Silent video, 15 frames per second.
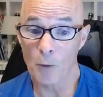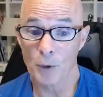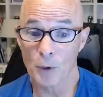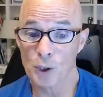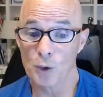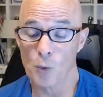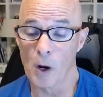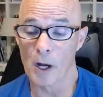
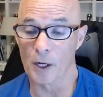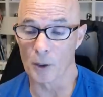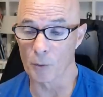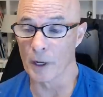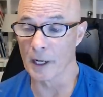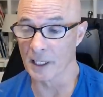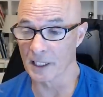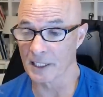would you want to
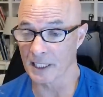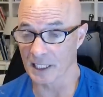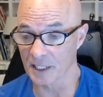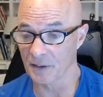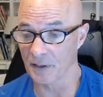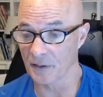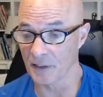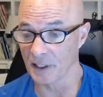run a
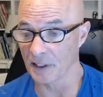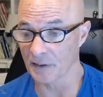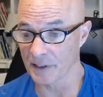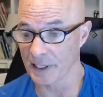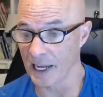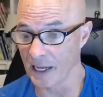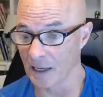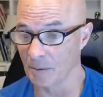650 lift
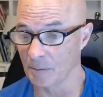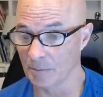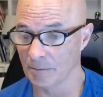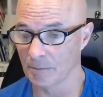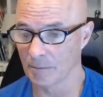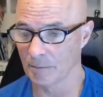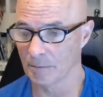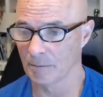cam?
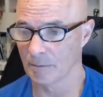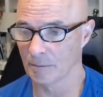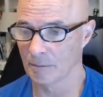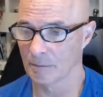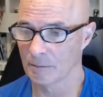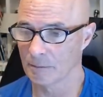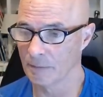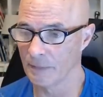
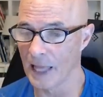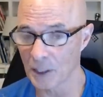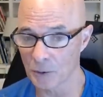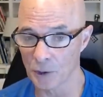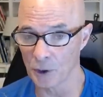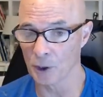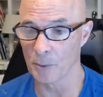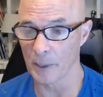That's
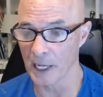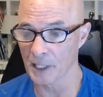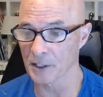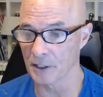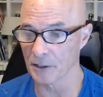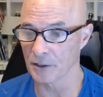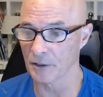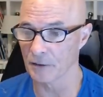what you should be
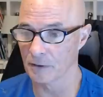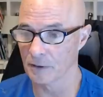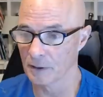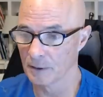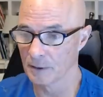asking yourself.